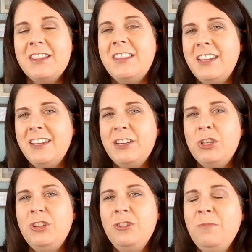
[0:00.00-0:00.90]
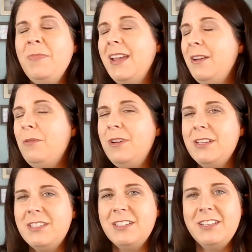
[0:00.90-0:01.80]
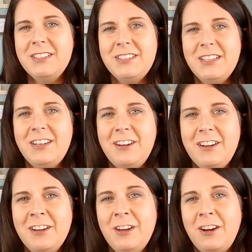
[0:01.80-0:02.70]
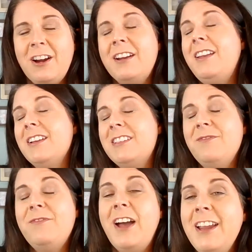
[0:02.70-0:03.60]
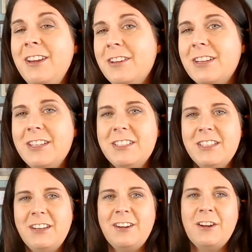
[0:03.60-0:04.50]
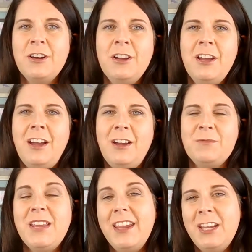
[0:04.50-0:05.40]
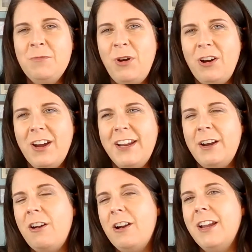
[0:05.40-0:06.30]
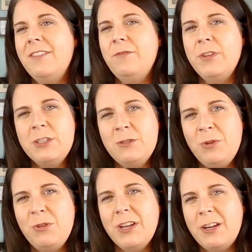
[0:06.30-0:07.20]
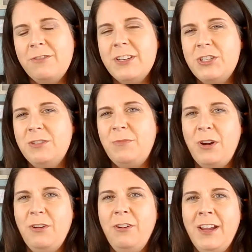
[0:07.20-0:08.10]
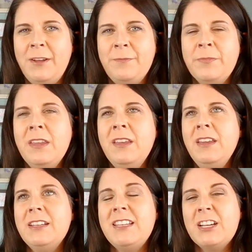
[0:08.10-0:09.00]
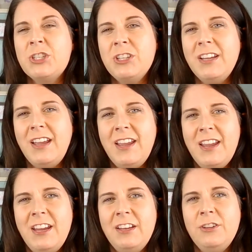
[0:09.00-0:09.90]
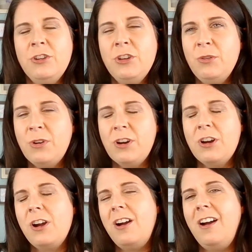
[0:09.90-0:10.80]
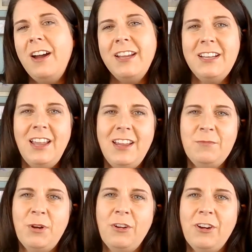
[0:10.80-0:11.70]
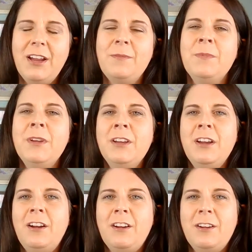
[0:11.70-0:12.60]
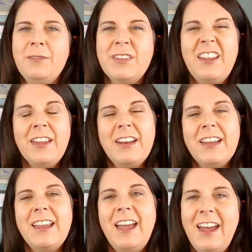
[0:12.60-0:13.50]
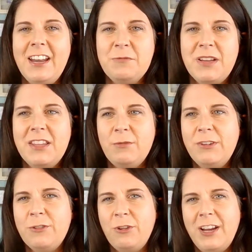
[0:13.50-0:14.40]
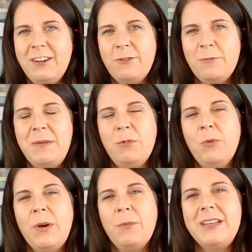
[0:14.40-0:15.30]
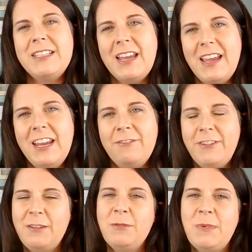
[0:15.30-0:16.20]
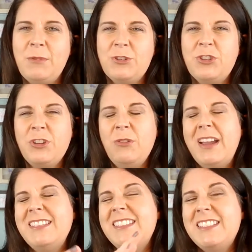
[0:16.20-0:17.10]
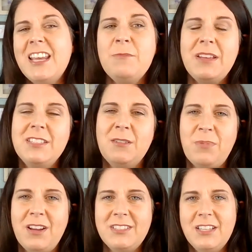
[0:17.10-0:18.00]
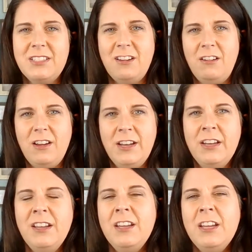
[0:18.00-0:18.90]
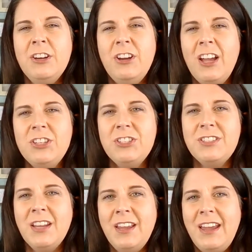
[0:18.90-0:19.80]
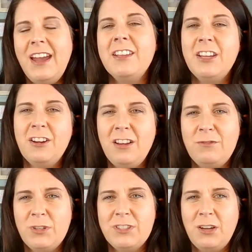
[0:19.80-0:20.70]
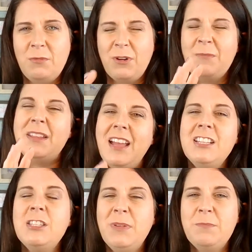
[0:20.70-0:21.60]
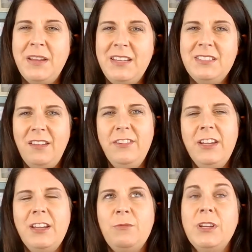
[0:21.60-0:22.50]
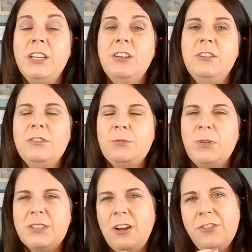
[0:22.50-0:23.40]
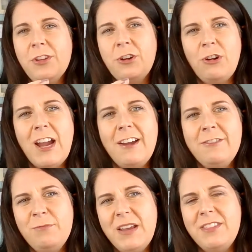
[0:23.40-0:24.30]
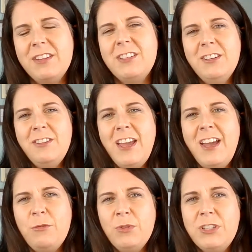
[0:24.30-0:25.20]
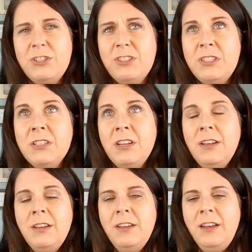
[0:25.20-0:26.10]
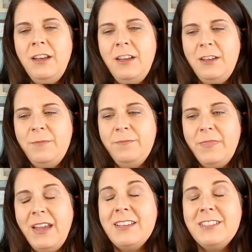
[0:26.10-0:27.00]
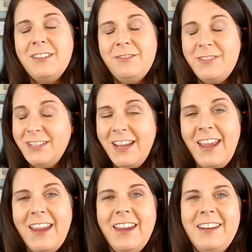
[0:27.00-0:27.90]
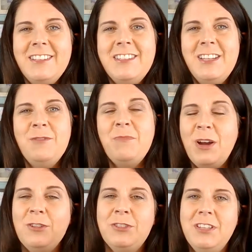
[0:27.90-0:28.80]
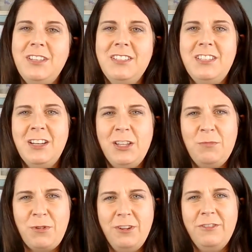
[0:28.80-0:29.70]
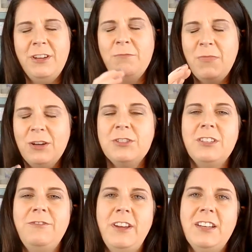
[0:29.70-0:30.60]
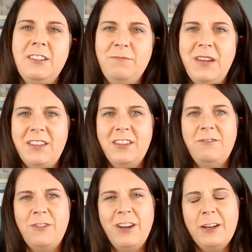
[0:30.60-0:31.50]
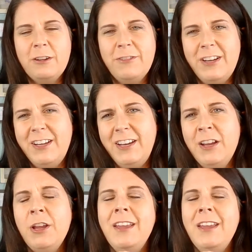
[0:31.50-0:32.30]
then you may want to consider, or I'd like to invite you to consider um, taking part in our invisible intervention program. It's actually a newer online program. Uh, it's kind of like an academy that we've created for people where we take family members through a step by step process on not just how to get your loved ones sober. I that's a big piece of it. And we use what's called the craft method to do that, which is um, as of today, it is the most statistically proven, most effective method for intervening